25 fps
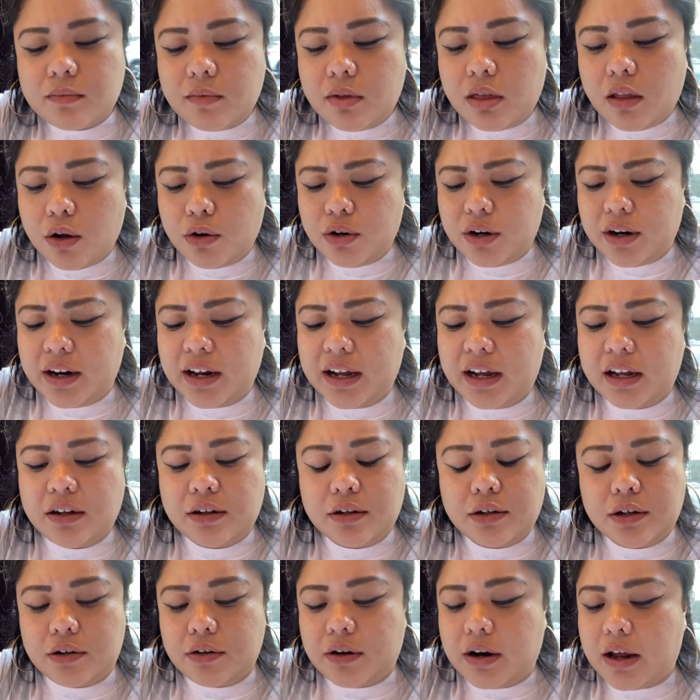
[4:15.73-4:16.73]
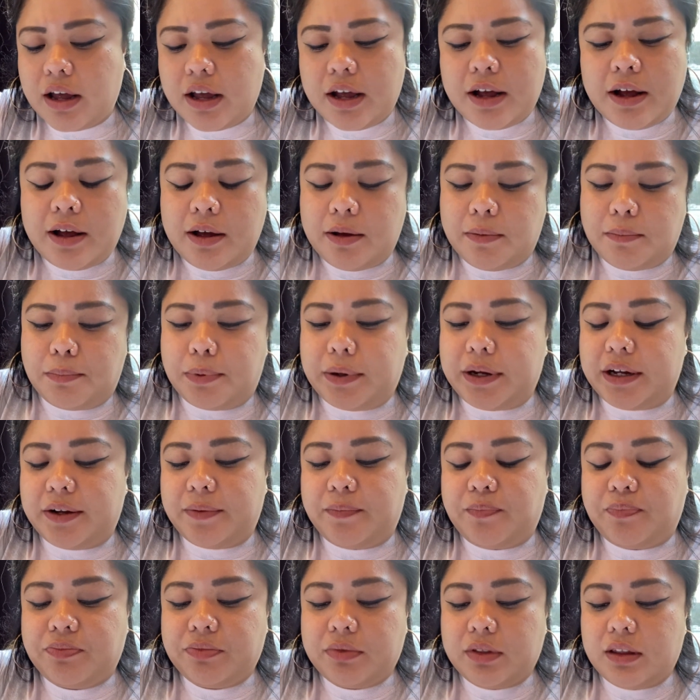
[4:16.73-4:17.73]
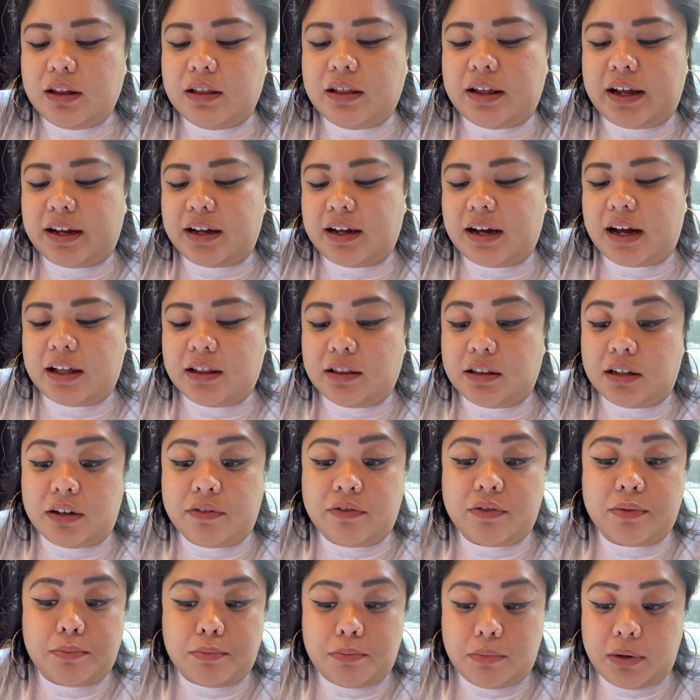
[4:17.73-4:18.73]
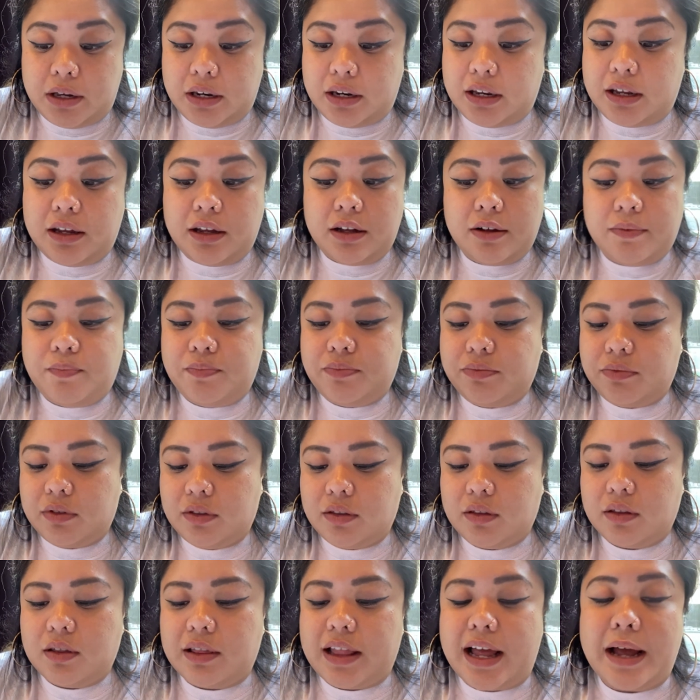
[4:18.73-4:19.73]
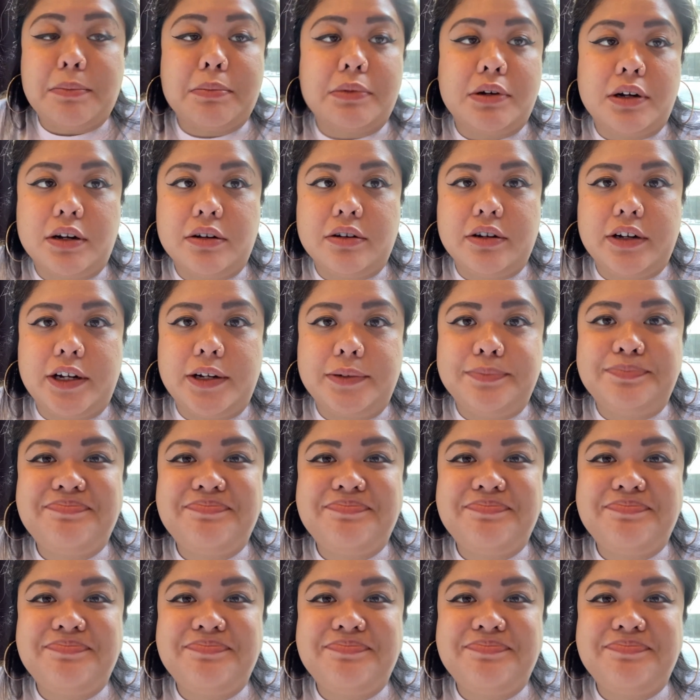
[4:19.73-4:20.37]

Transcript: Or did I get goat? But like, I love meaty lamb curry.